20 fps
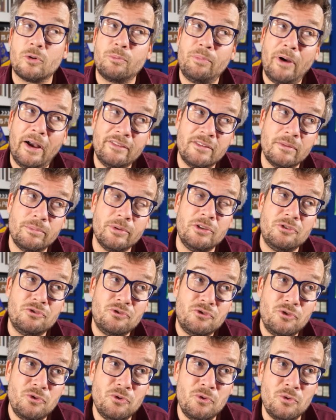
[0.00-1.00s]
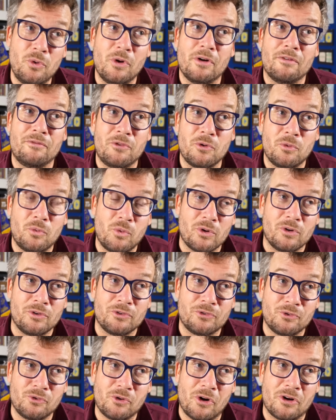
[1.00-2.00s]
or possibly two of the
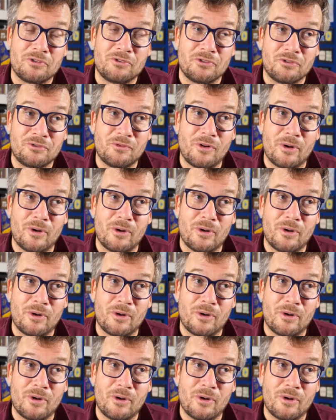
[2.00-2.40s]
world's largest